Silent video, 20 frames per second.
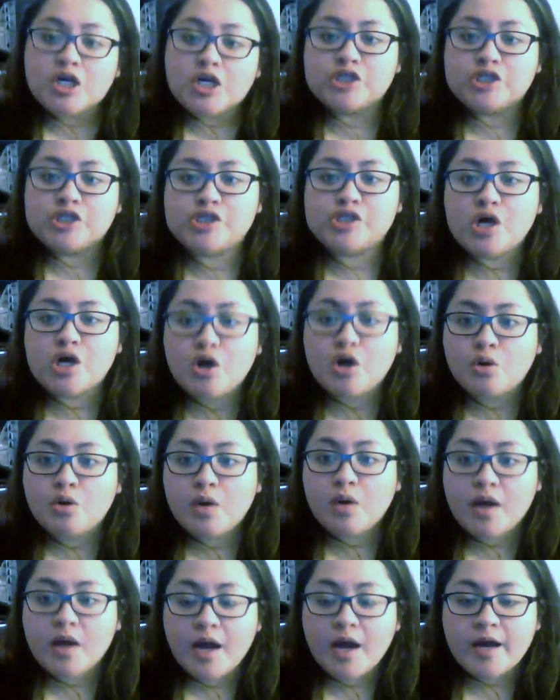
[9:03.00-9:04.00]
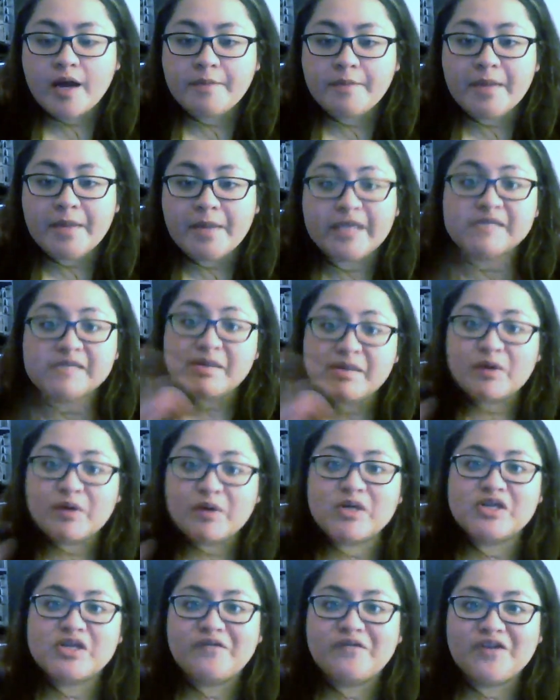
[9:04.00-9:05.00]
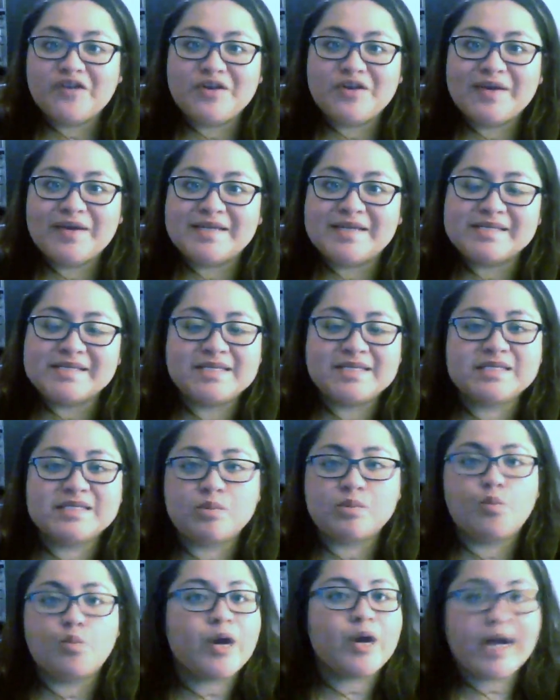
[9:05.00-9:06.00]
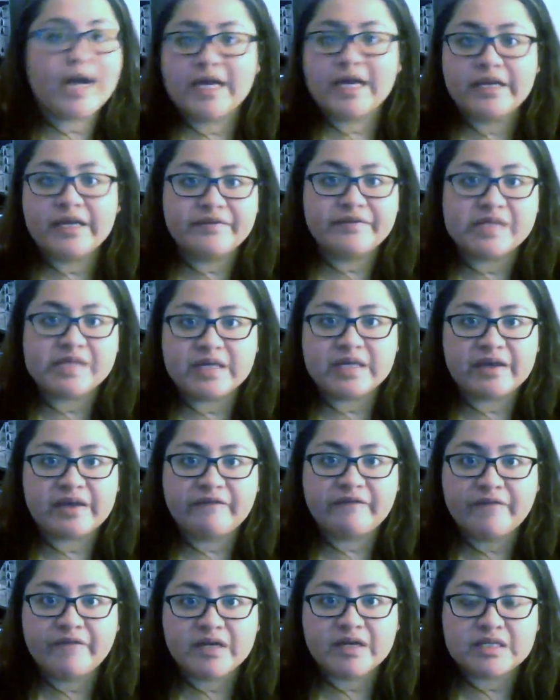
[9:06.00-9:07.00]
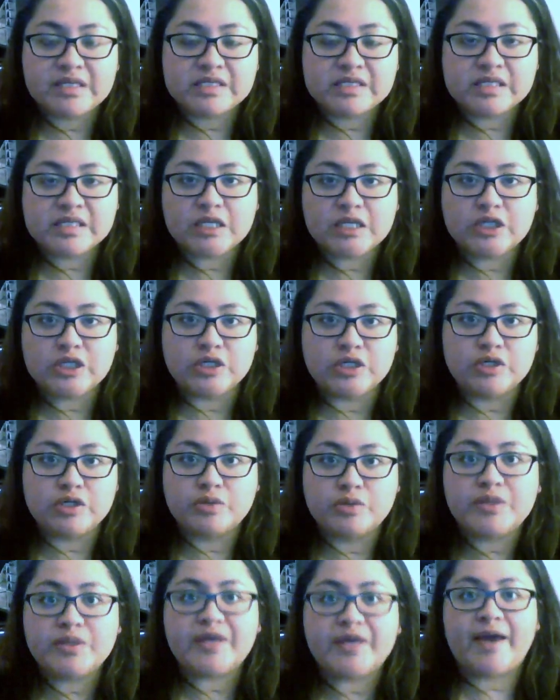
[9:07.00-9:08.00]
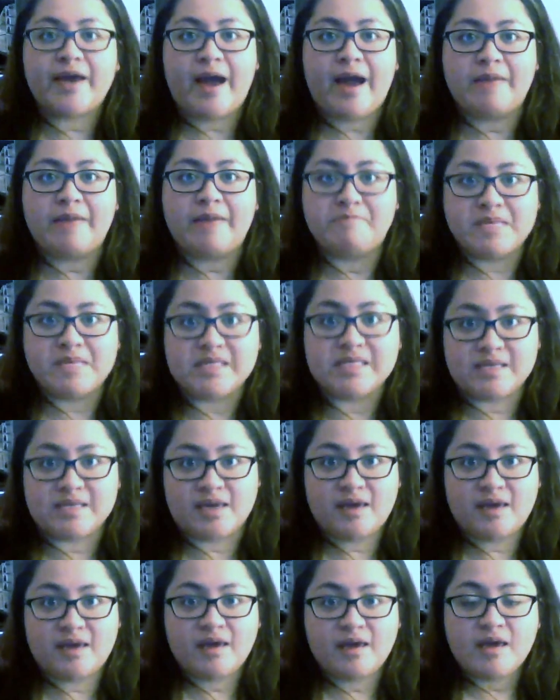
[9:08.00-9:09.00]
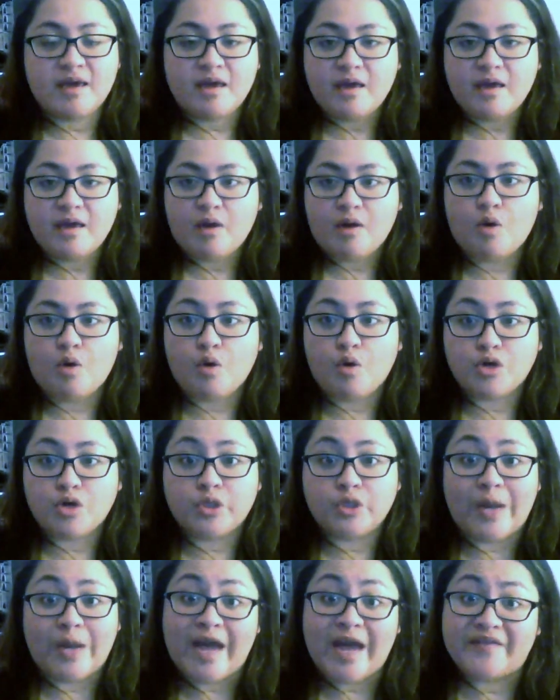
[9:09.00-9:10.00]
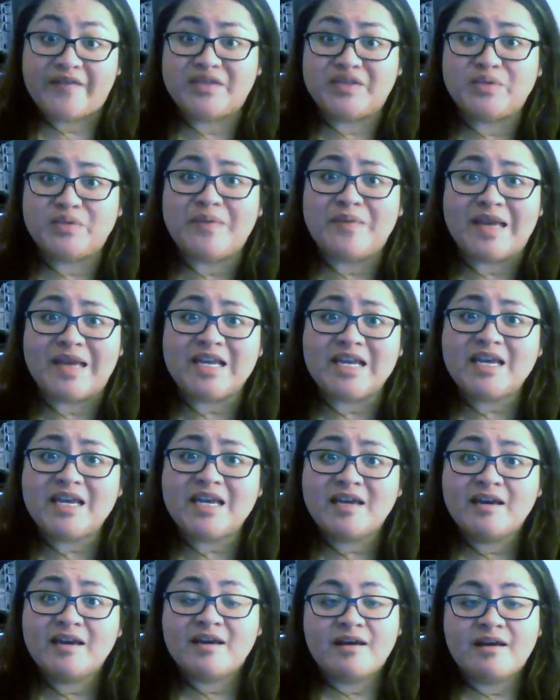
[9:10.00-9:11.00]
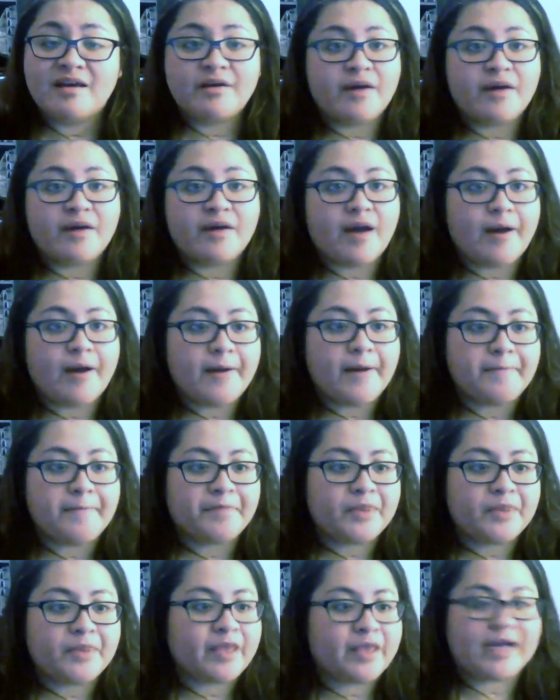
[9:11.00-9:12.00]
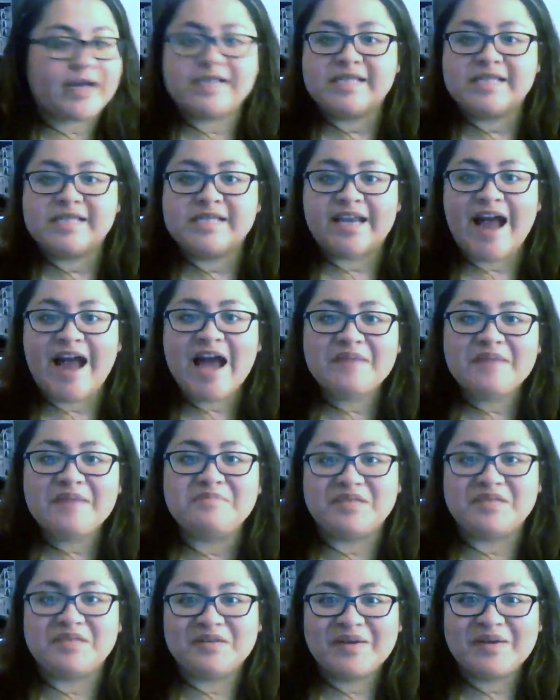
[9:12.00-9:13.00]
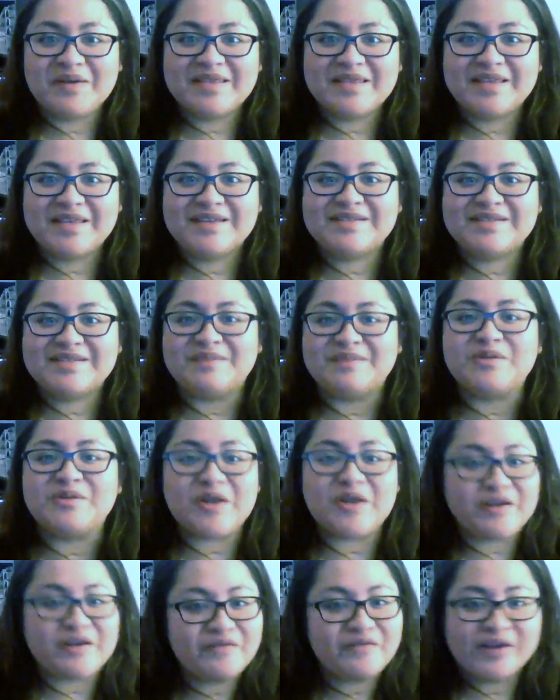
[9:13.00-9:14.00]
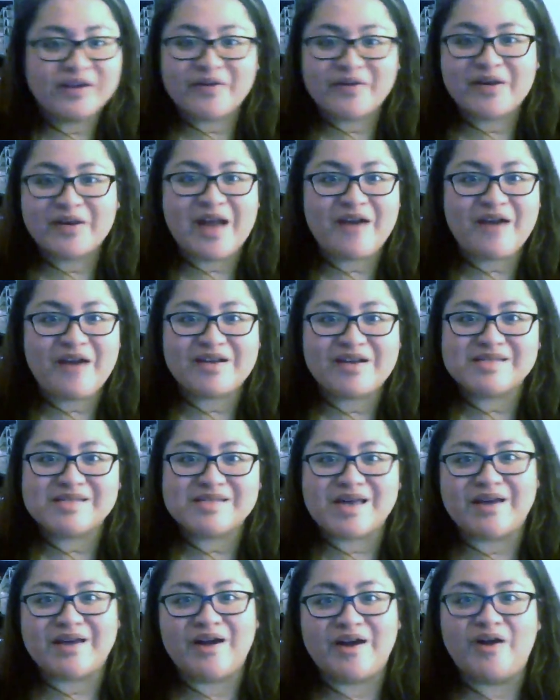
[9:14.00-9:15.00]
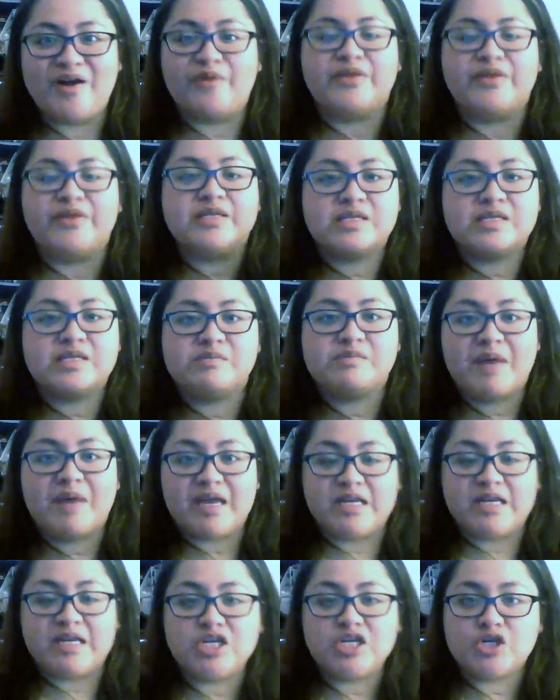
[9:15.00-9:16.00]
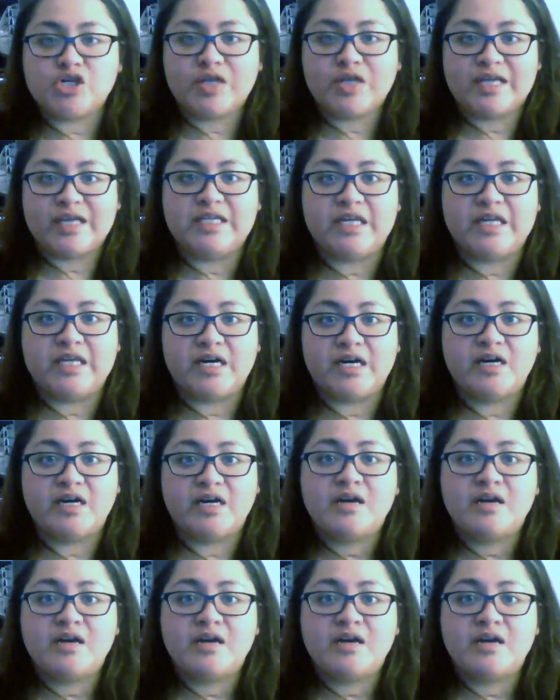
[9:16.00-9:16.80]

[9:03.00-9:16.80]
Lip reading: So I guess my question for you guys is, what kind of sinking funds do you think I'm missing? Or do I have too many? Like I said, I'm new at this. I'm trying to figure it out as I go. This is my initial idea